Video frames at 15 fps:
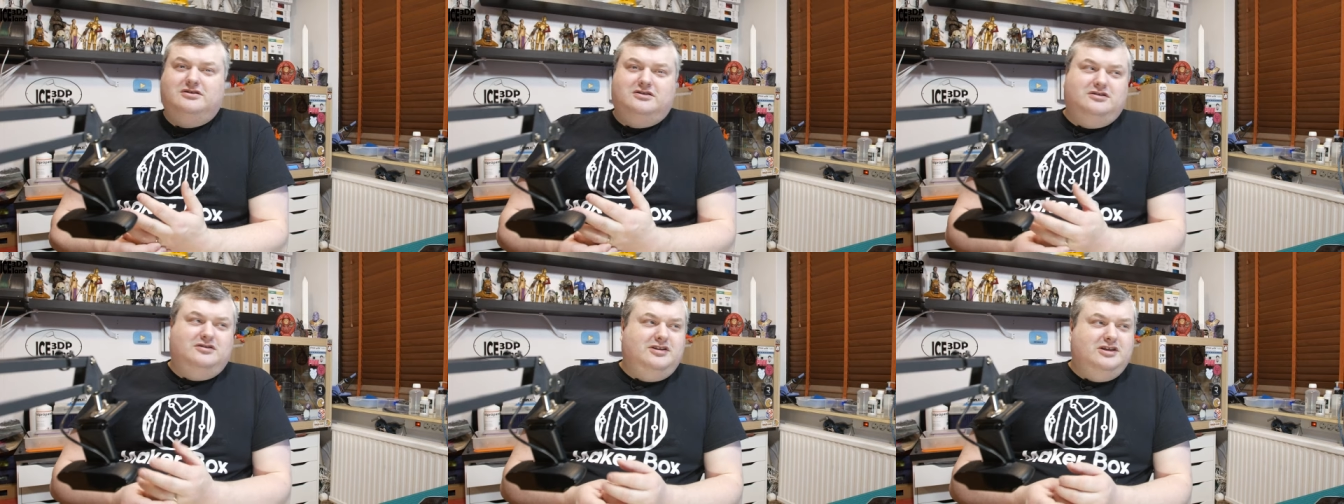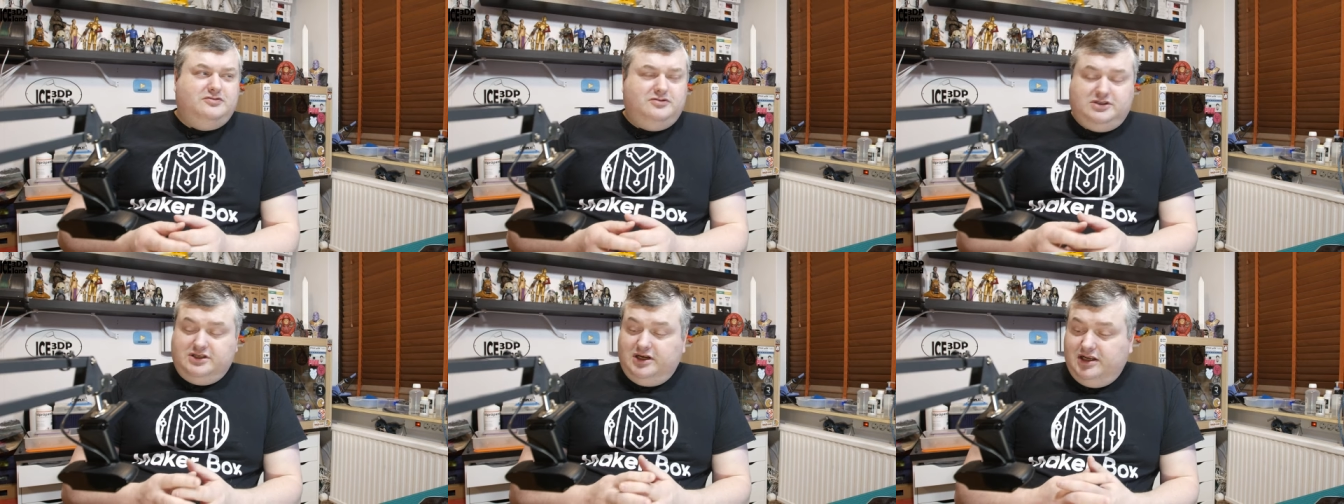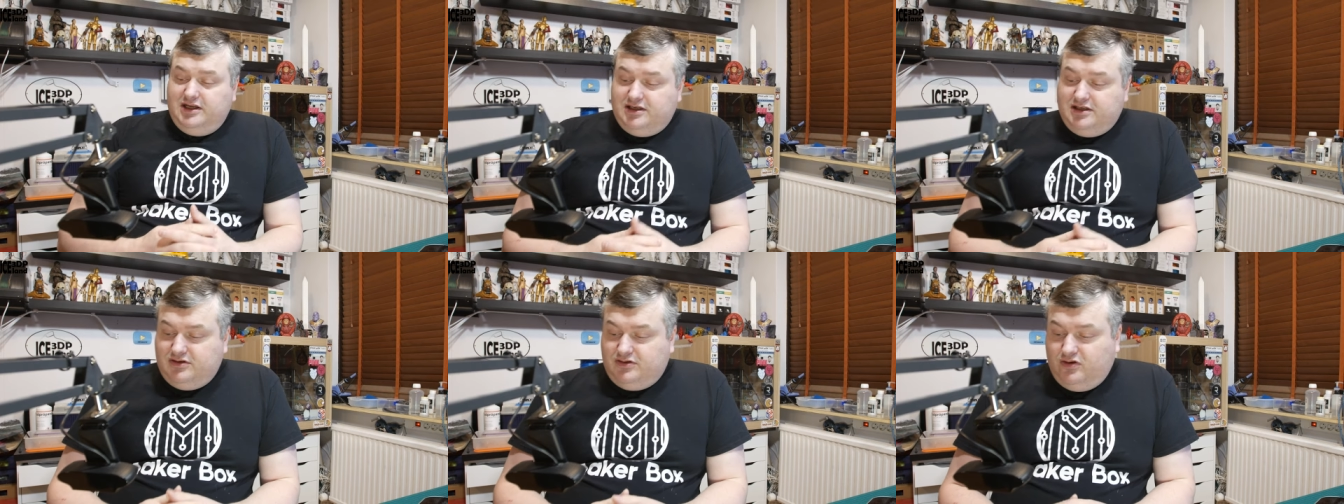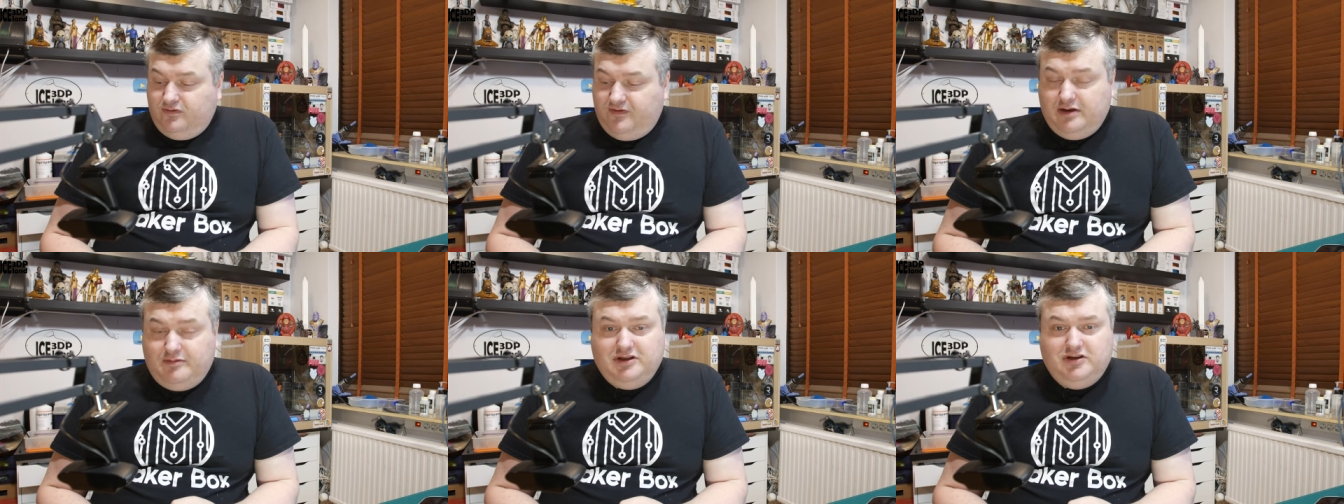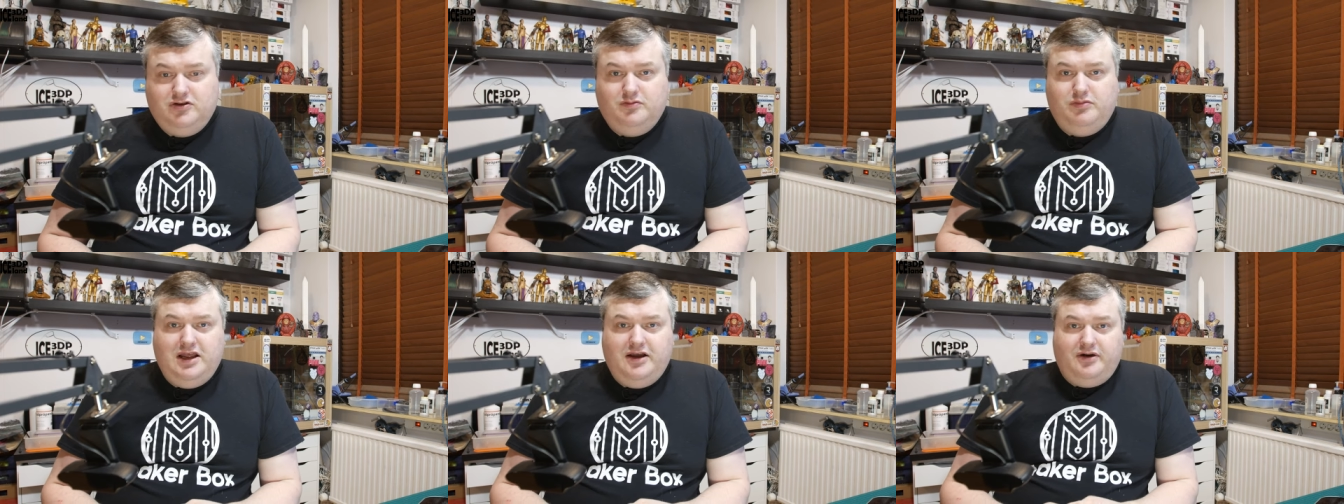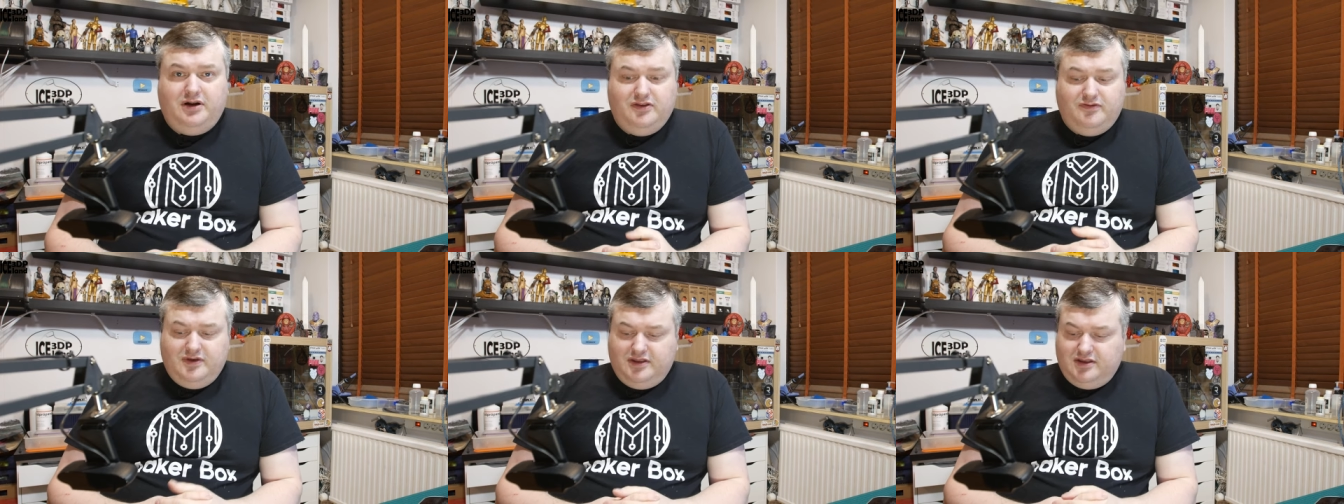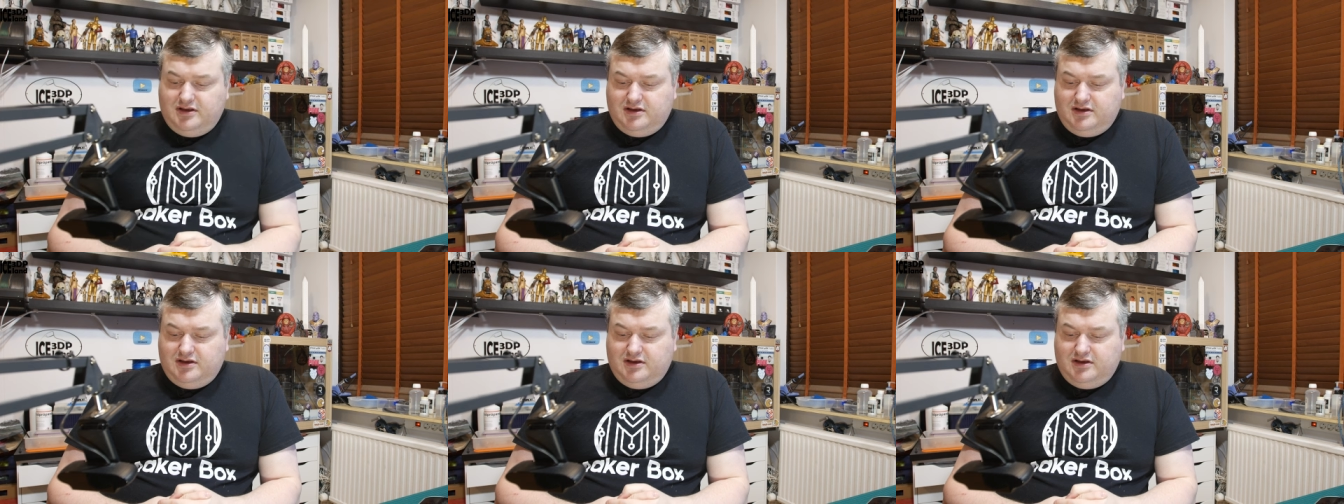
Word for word: This was really cool filament to play around with.